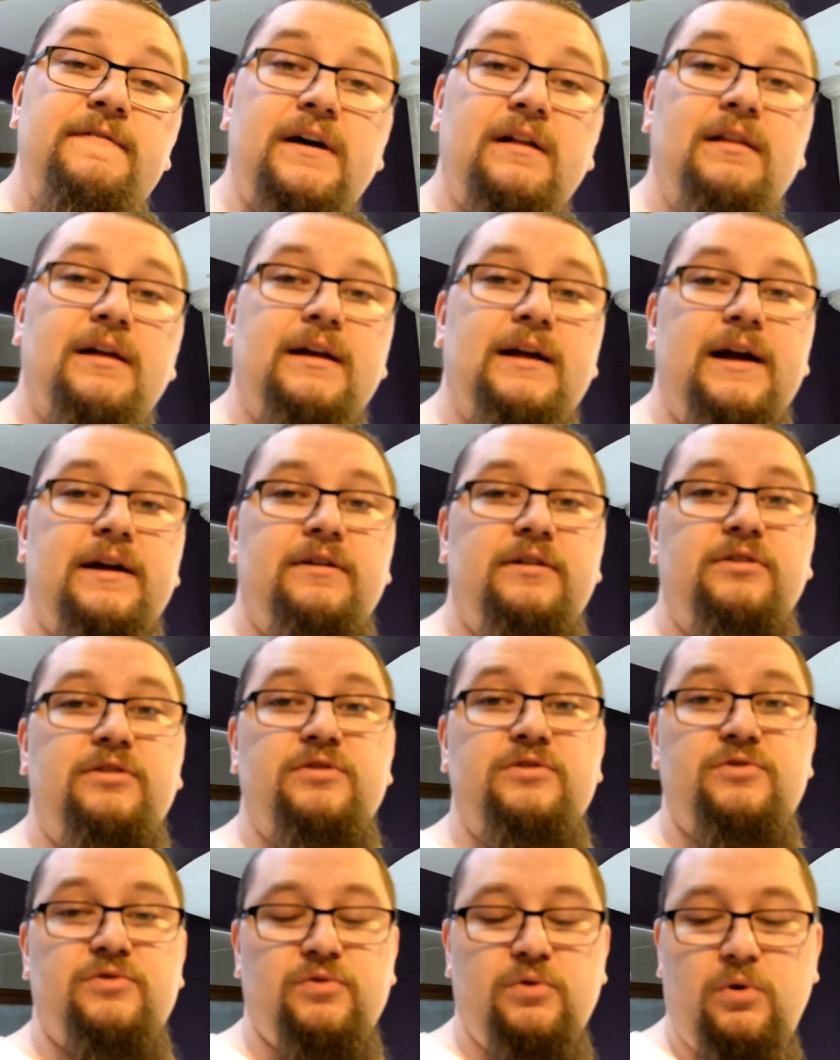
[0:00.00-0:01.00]
felt like I could
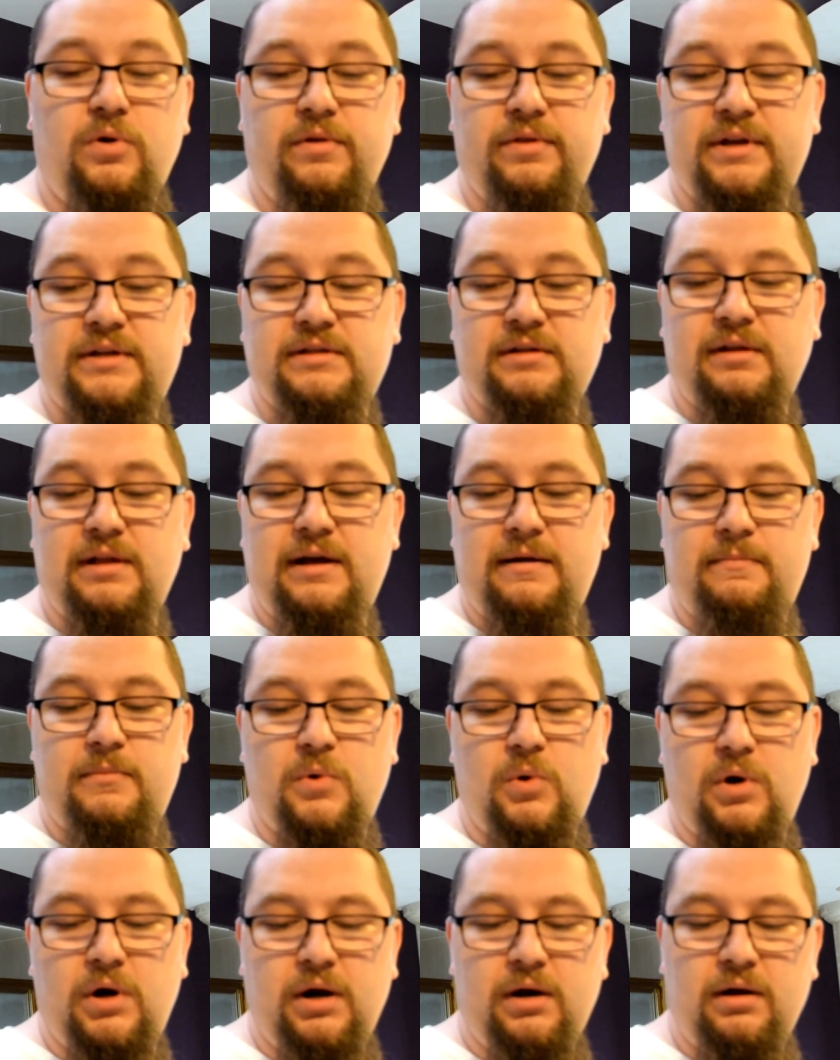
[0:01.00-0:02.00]
control this a lot
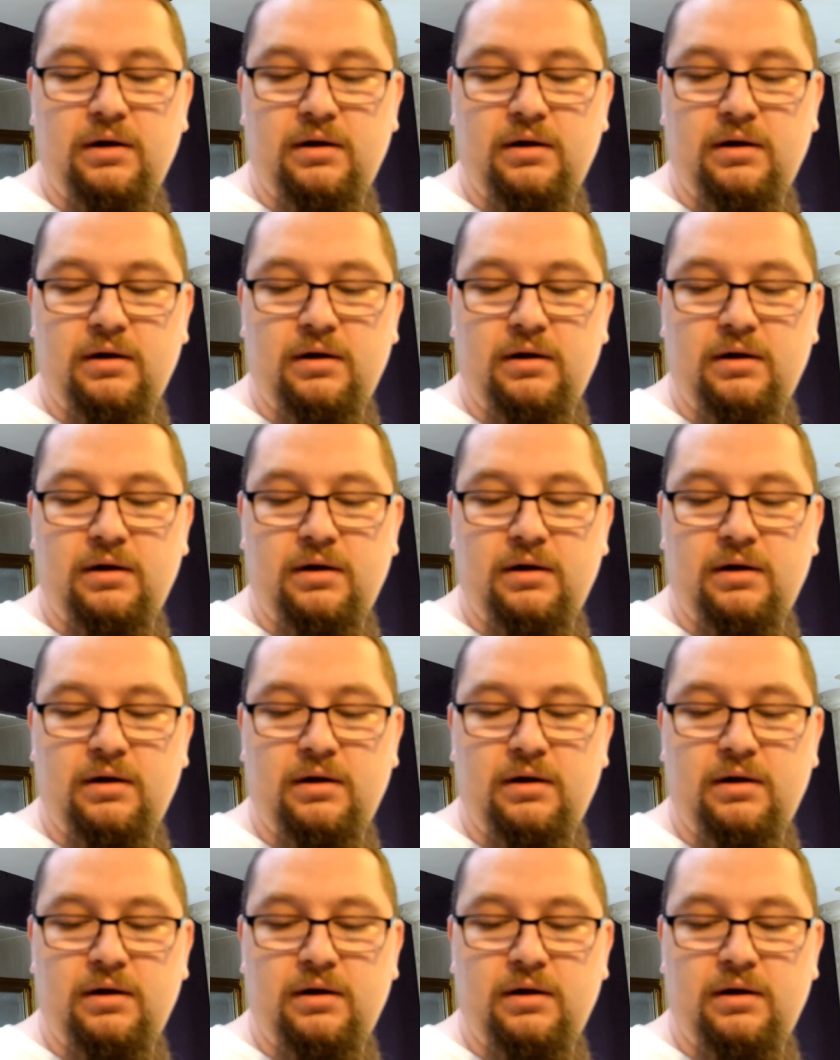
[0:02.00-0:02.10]
more